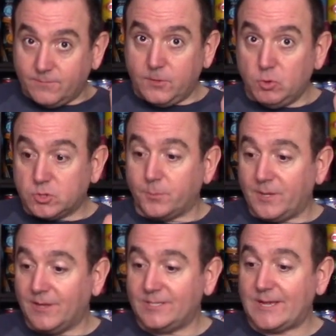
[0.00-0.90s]
the future,
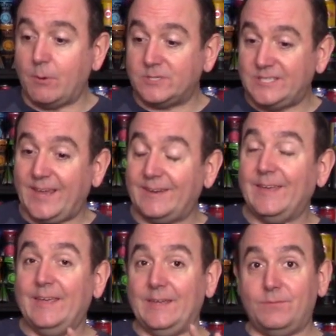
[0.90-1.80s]
because I was saying
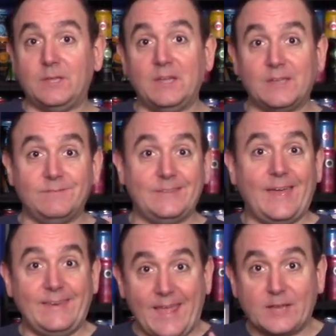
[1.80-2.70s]
if it could give you
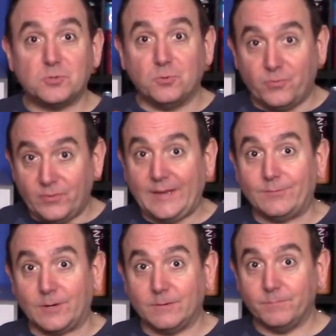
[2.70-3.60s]
that natural
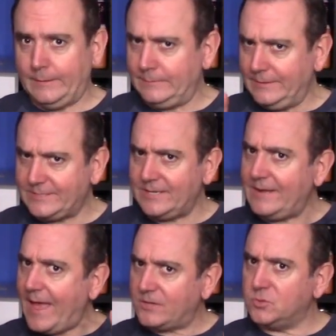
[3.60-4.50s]
flavor, and listen,
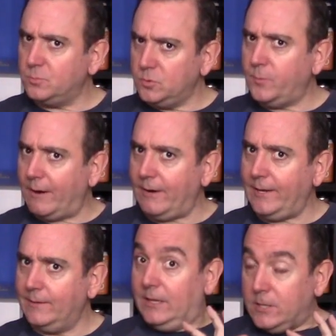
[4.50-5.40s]
natural
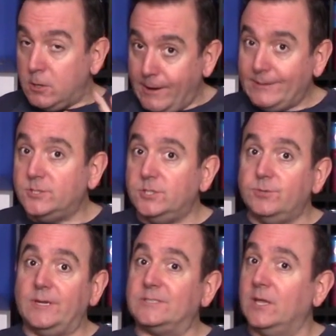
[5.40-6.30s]
blueberry in your energy
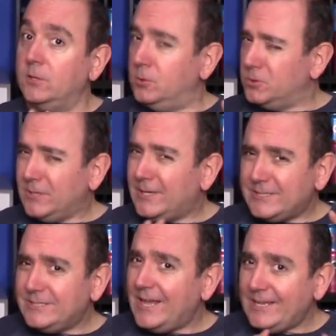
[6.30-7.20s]
drinks usually
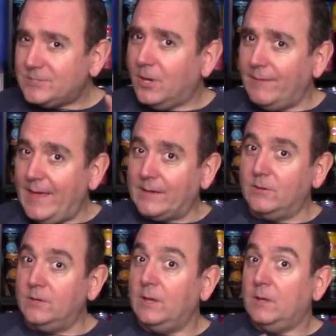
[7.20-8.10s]
doesn't taste all that good,